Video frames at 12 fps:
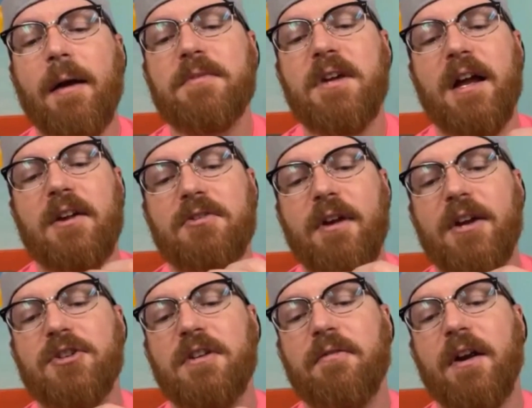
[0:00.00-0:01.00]
Reptiles are
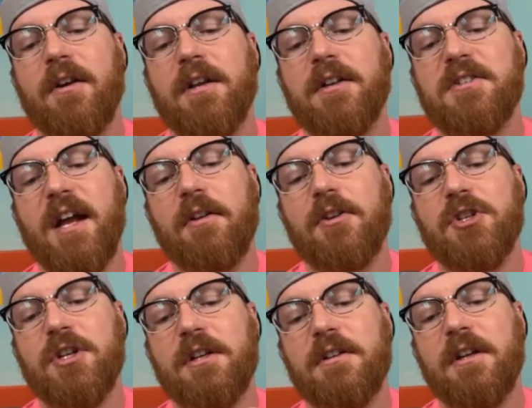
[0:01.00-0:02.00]
actually very
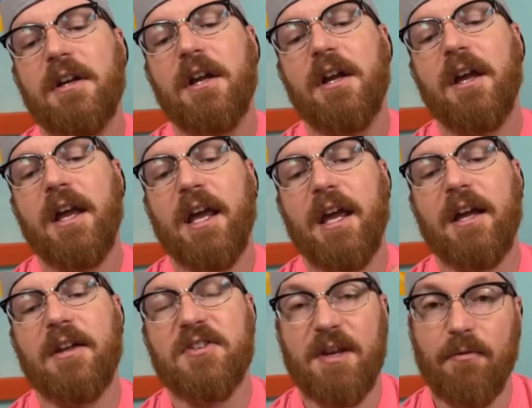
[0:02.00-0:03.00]
intelligent,
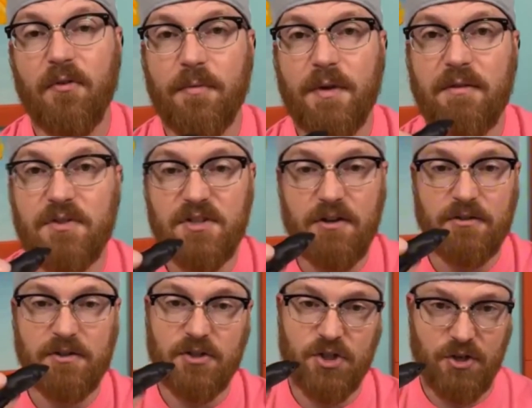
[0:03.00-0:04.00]
and some of them even
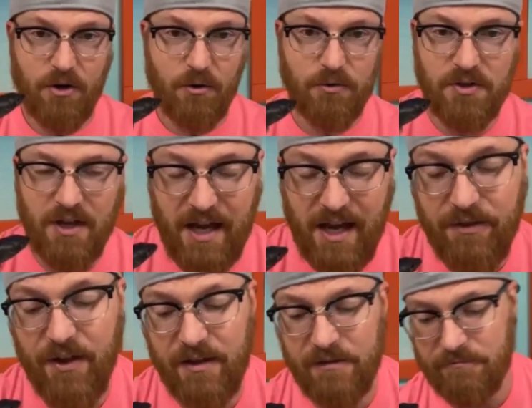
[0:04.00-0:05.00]
start to show, I
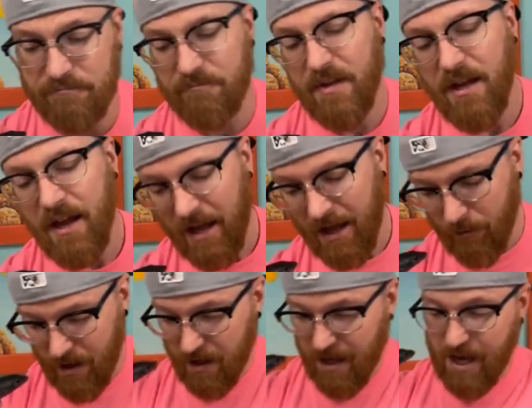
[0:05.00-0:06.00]
think, I
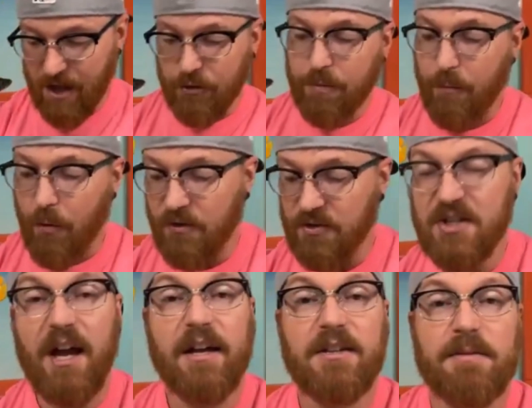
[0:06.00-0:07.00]
want to
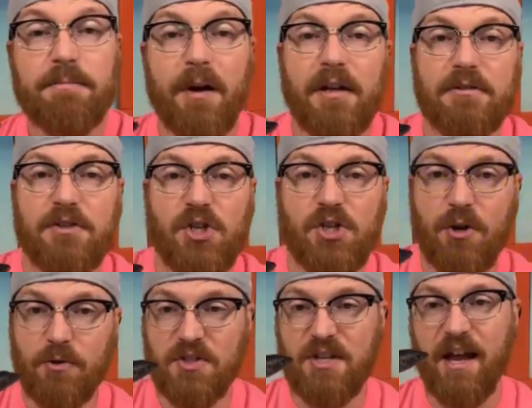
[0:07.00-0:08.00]
anthropomorphize, but
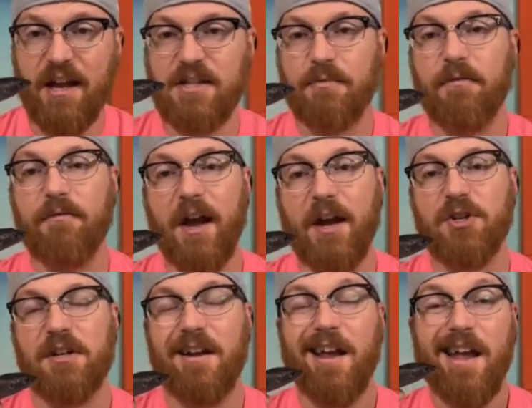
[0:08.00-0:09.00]
show signs of
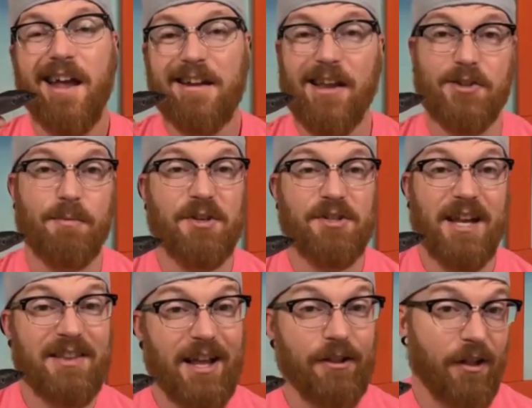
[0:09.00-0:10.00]
affection. Not so much
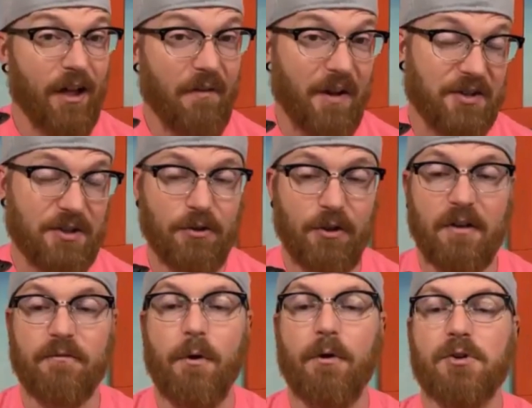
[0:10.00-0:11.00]
that they love us or
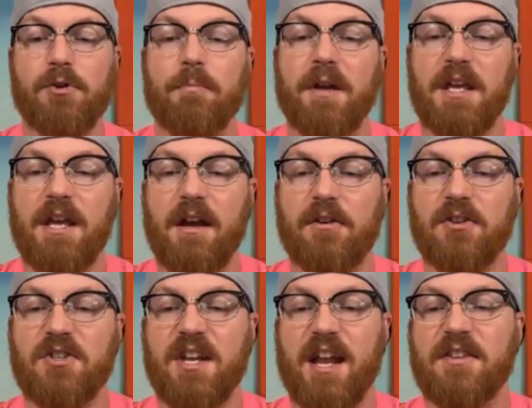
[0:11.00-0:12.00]
looking forward to it, but he
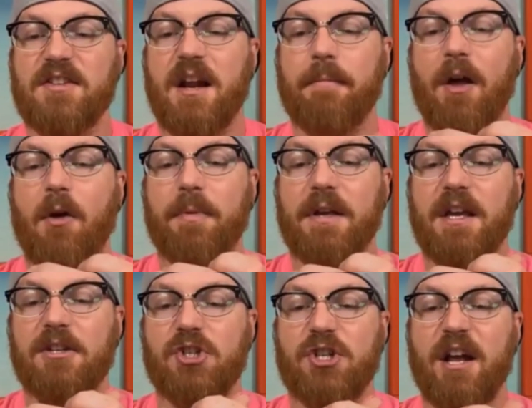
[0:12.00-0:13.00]
understands that I'm helping
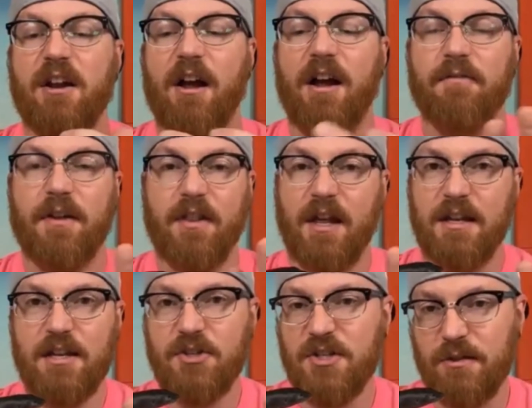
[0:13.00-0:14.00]
get shed off, and then
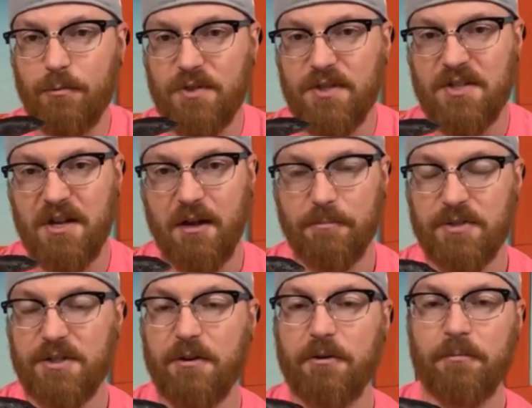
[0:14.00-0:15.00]
he just loosens up.
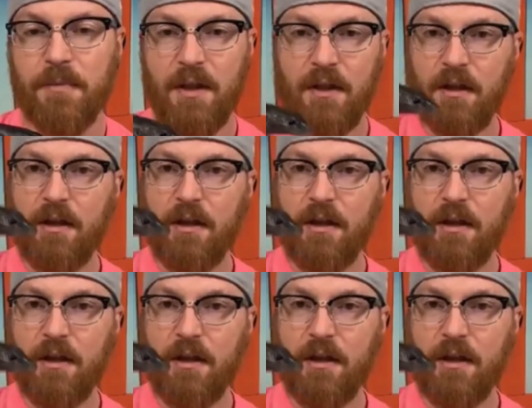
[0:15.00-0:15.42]
So